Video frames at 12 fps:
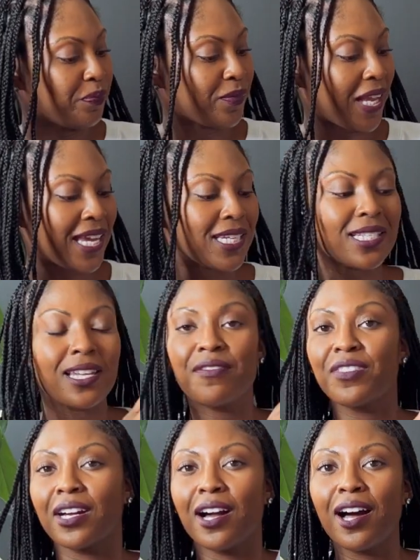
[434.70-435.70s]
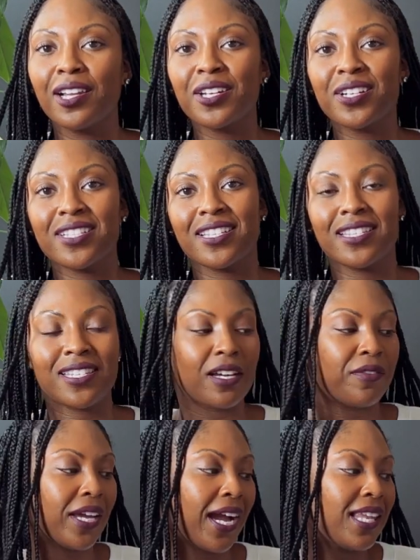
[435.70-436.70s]
I just love the colors and stuff.
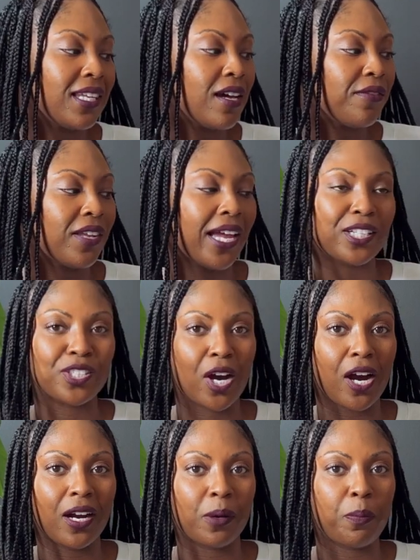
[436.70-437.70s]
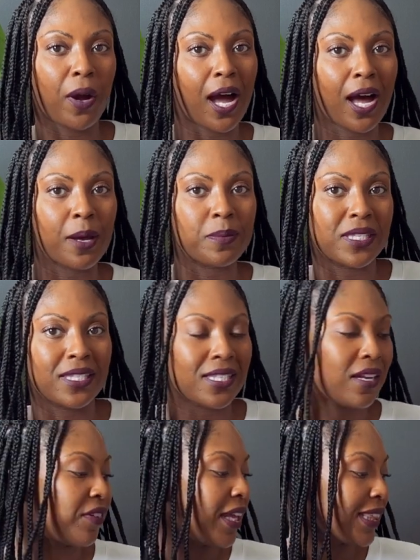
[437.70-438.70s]
Like, I love like dark pops and
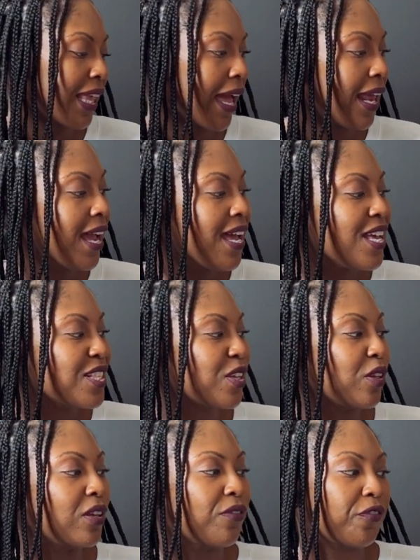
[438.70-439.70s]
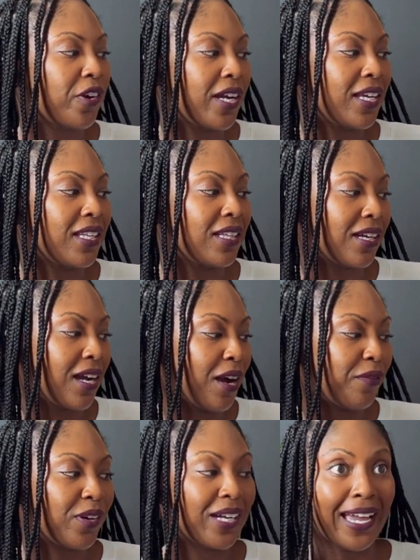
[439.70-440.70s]
stuff like that. So the front, the
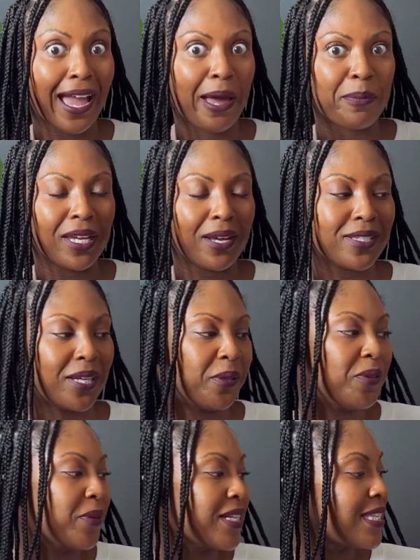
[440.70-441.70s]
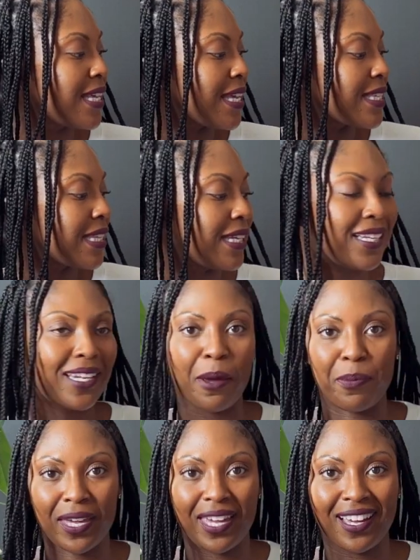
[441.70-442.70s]
cover got me. I was like, ooh, what is this? And then that
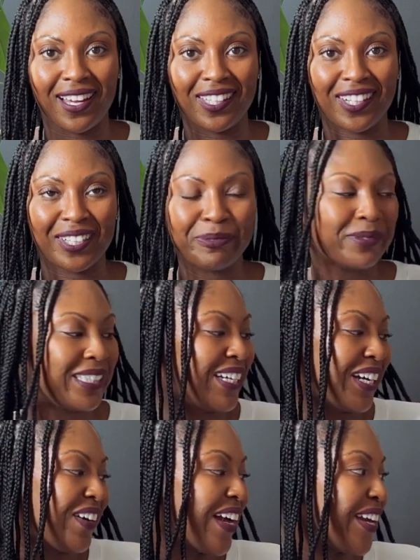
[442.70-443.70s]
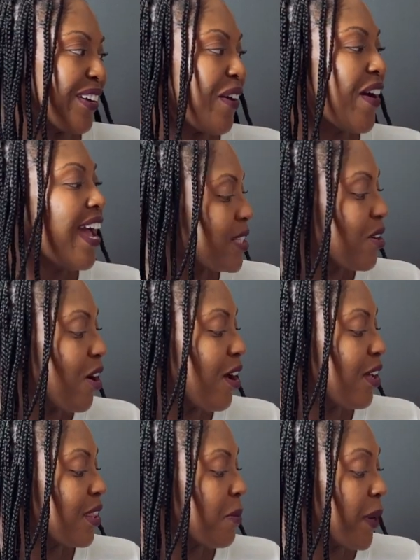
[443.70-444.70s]
pink color, girl, I don't know. It's
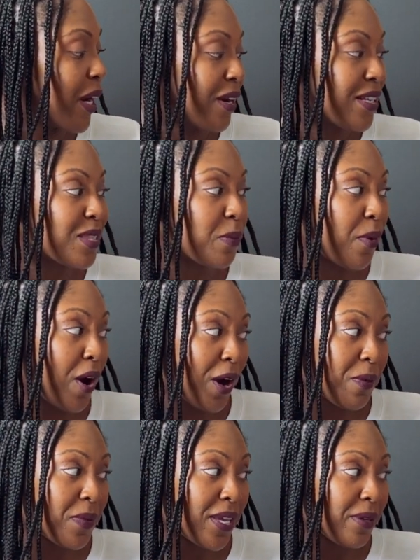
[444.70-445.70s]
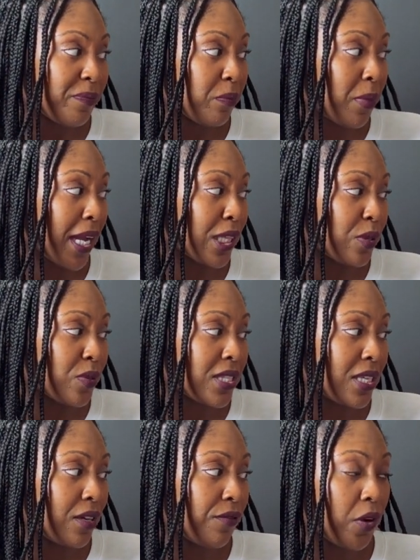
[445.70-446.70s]
called The Paris Apartment by
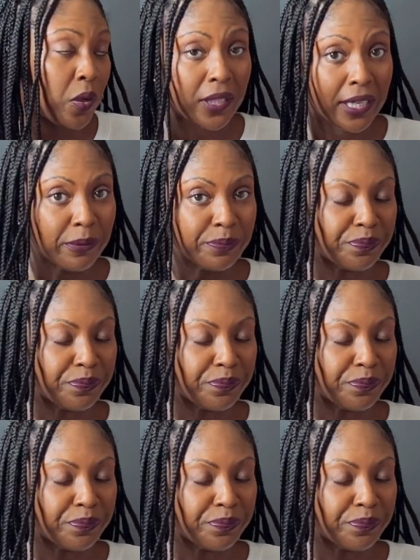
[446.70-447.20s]
Lucy Foley.